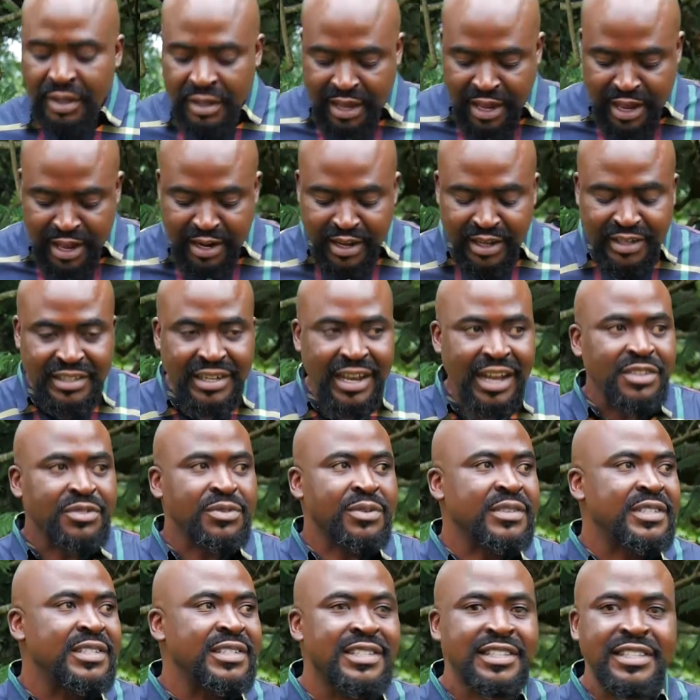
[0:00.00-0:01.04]
energizes,
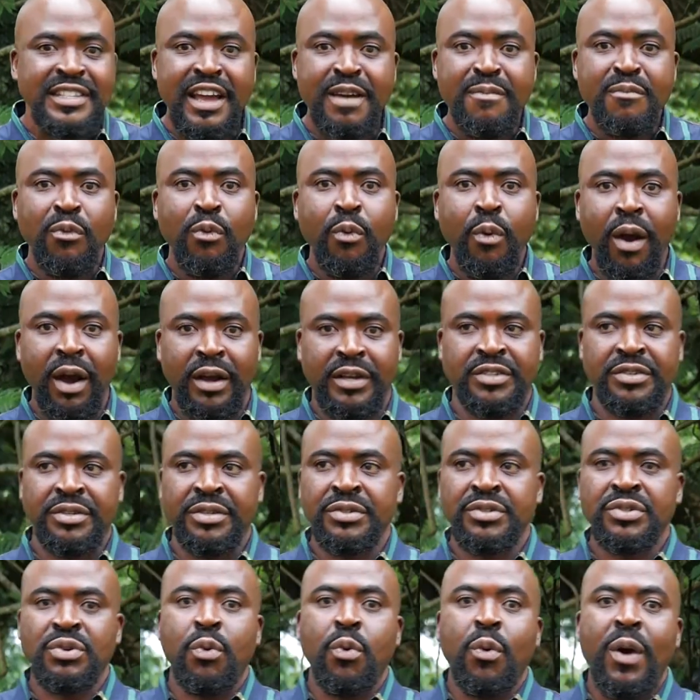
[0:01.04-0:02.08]
your system works.
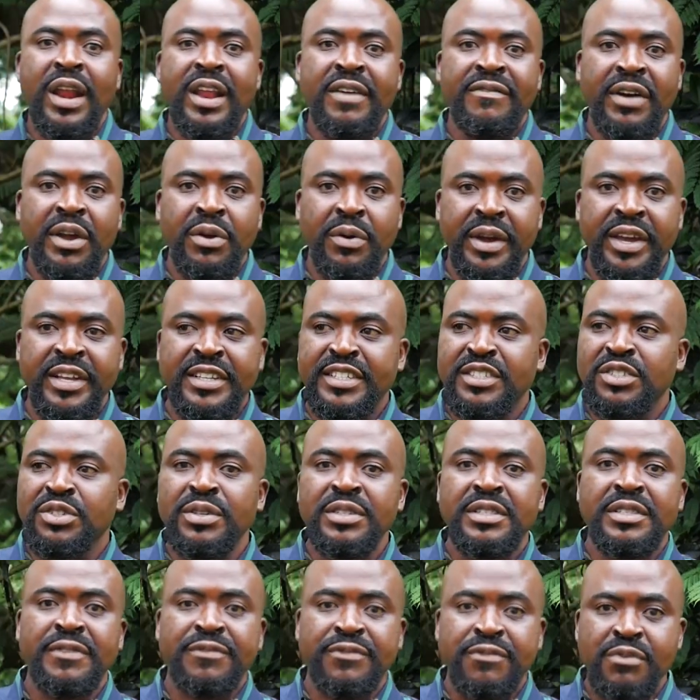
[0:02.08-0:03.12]
So whatever you're eating,
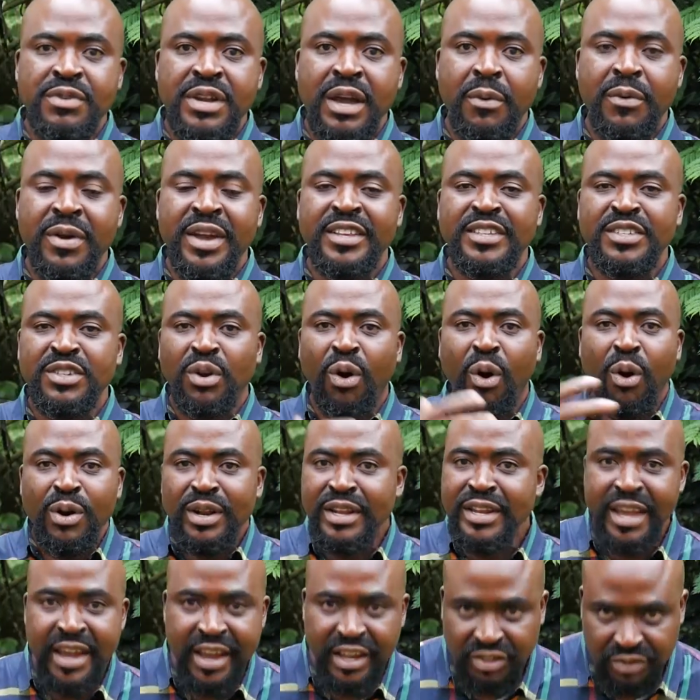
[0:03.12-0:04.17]
just the food that we're eating
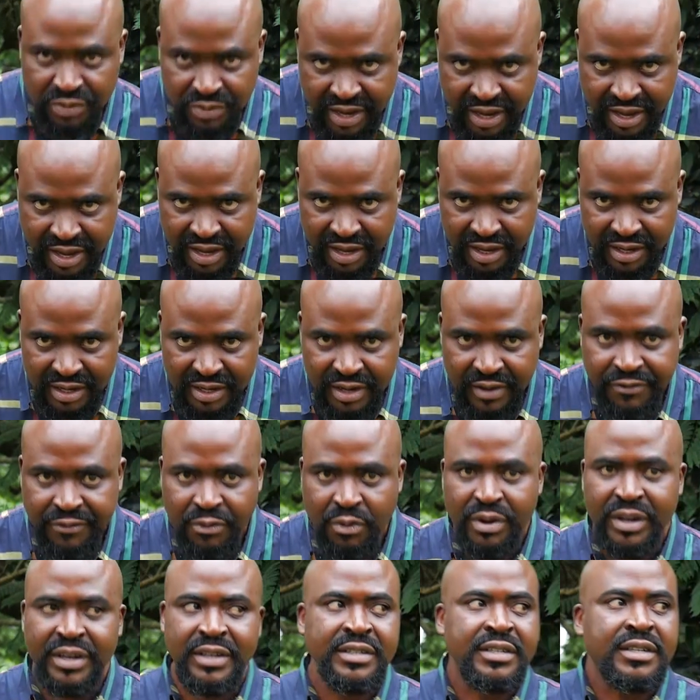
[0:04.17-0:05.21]
on day to day, the
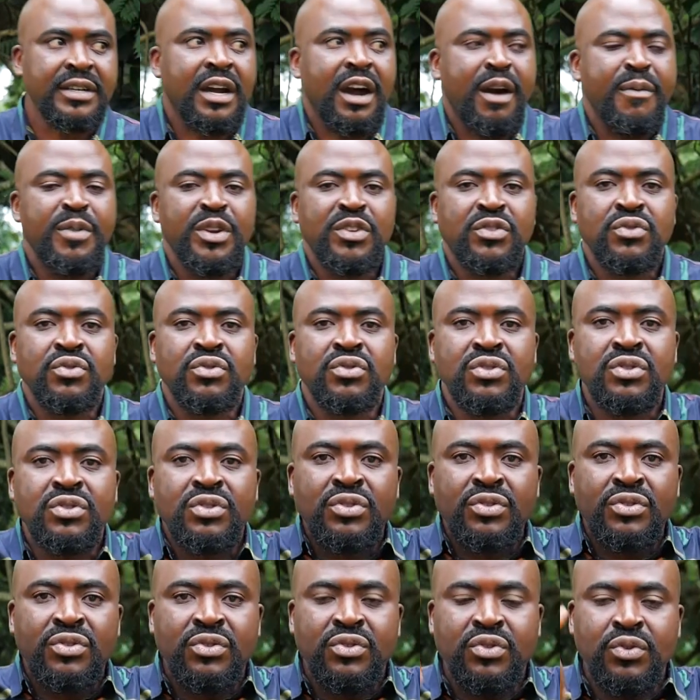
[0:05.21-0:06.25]
food is coming to
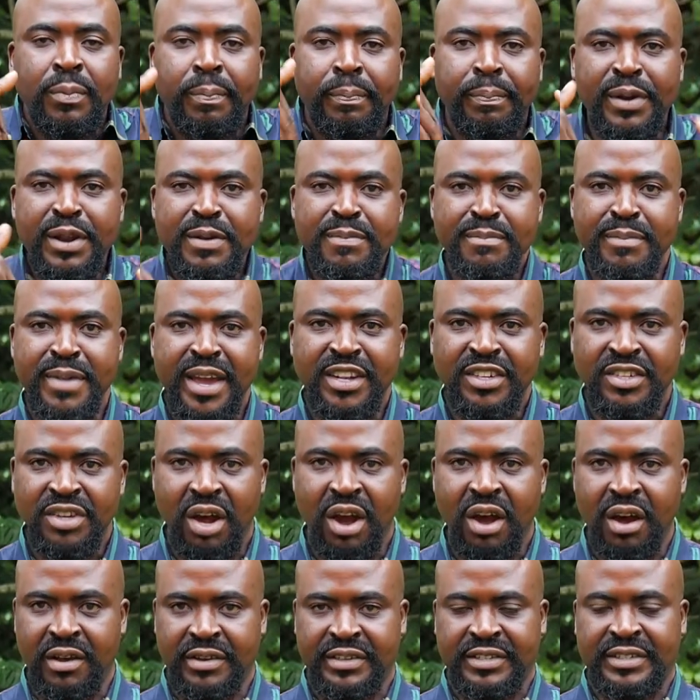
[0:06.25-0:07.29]
supplement
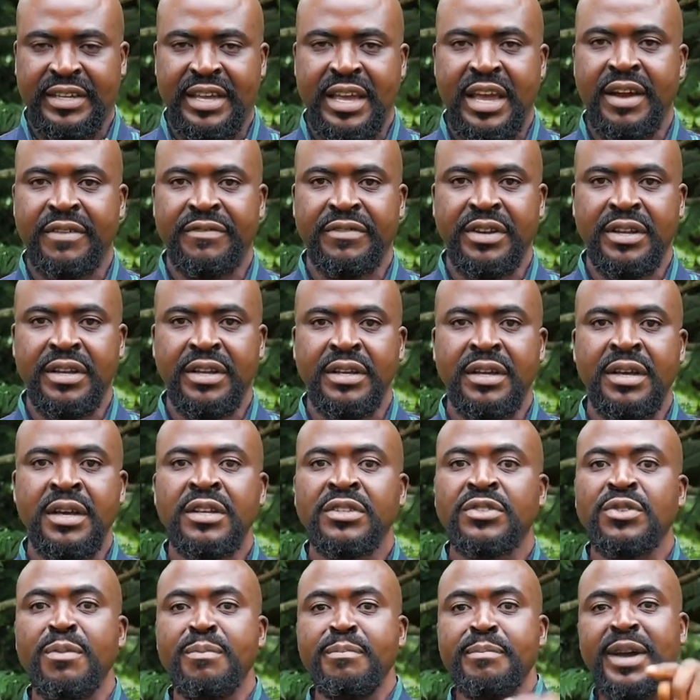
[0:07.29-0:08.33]
us every day.
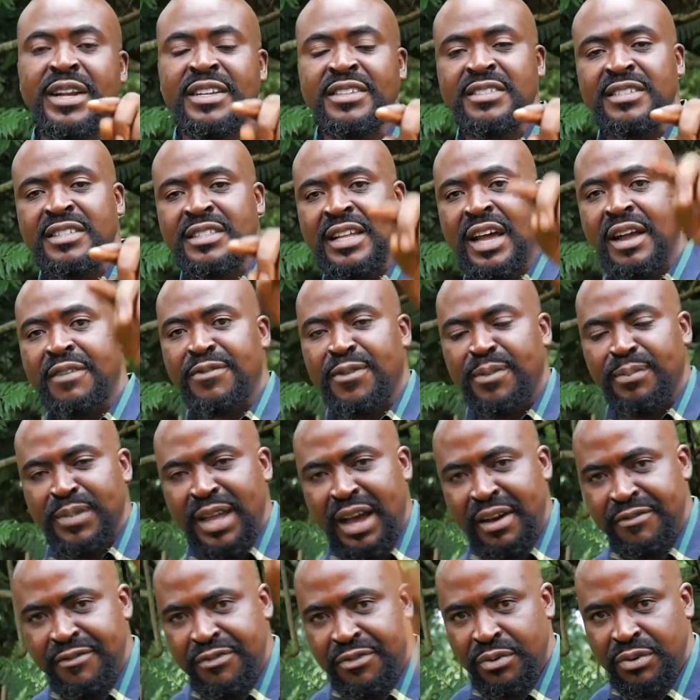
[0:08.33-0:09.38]
So medicine starts from
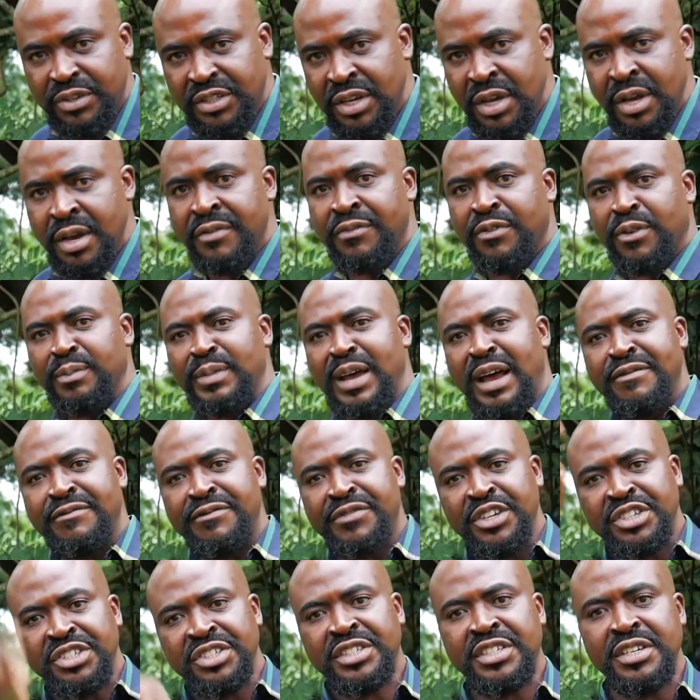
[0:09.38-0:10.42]
that fruit, from that
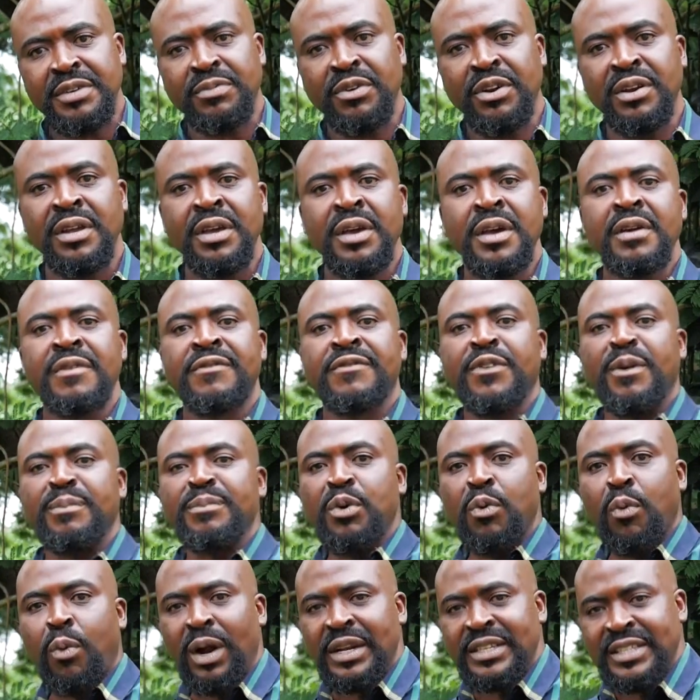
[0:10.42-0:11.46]
vegetable, from
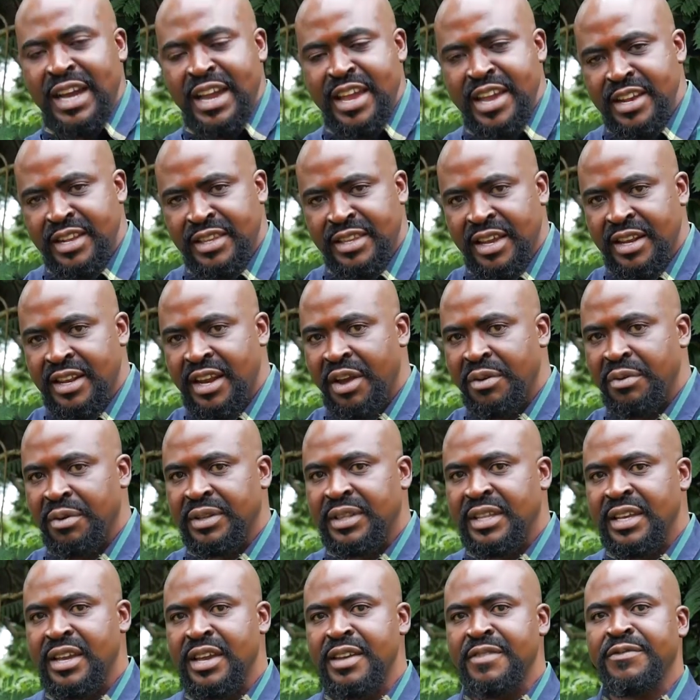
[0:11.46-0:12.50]
the water intake that you're
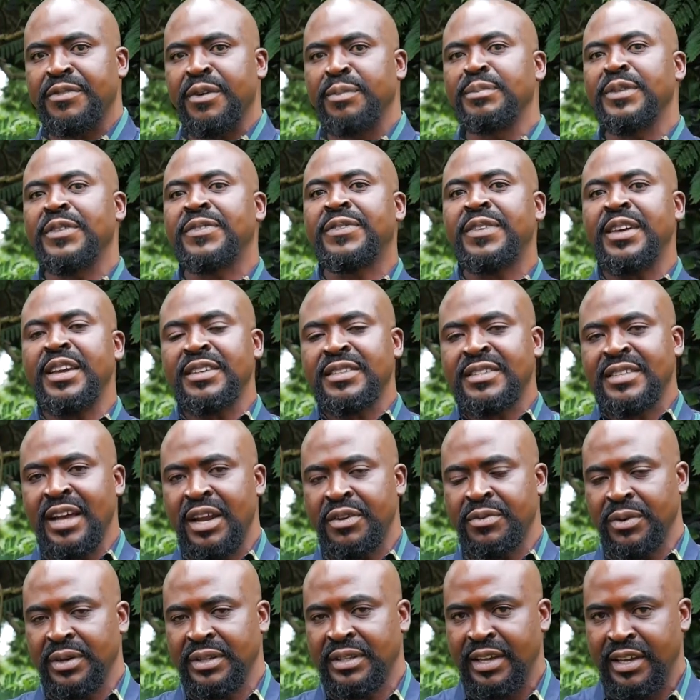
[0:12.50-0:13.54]
taking, from the things
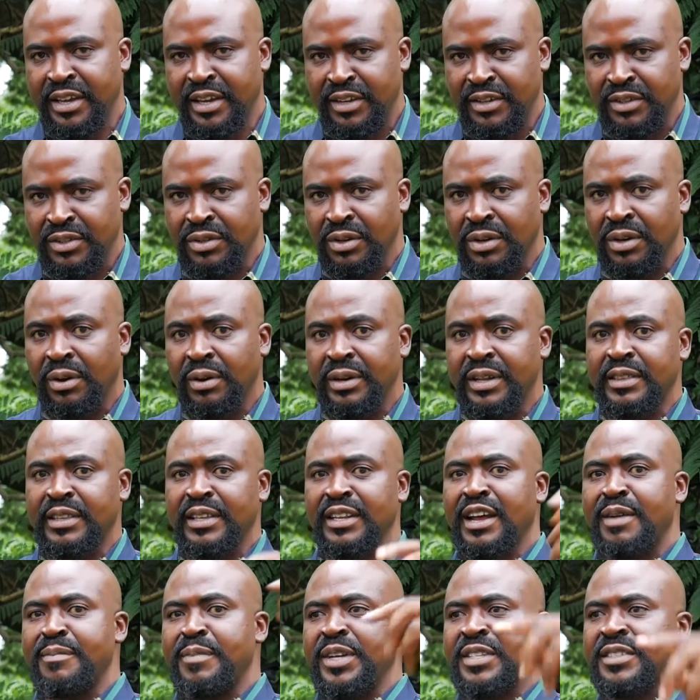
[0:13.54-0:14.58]
that you're taking. So the only
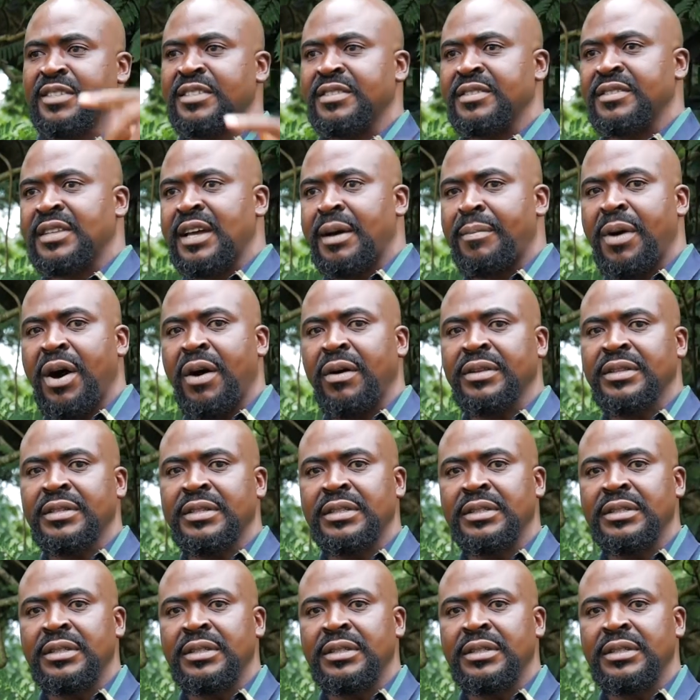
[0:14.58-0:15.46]
thing that medicine is about